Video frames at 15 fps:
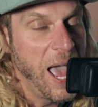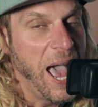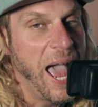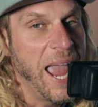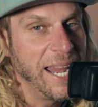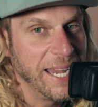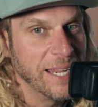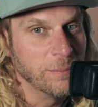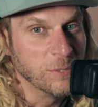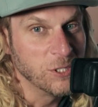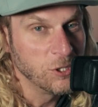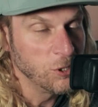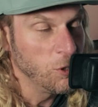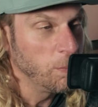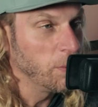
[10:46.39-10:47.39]
I am
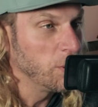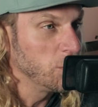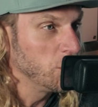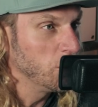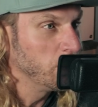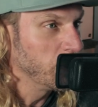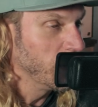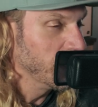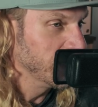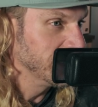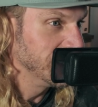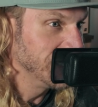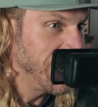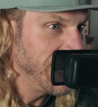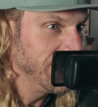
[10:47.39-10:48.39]
super duper
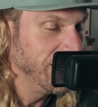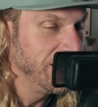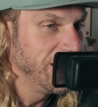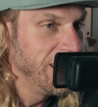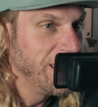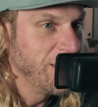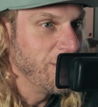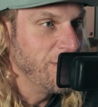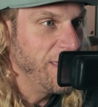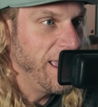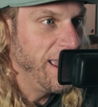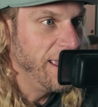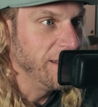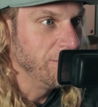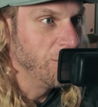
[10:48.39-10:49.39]
excited
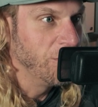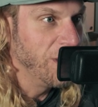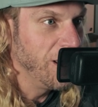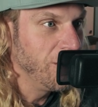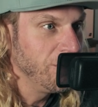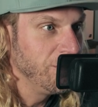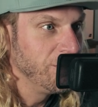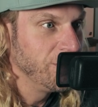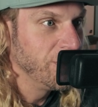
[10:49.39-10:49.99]
that, well,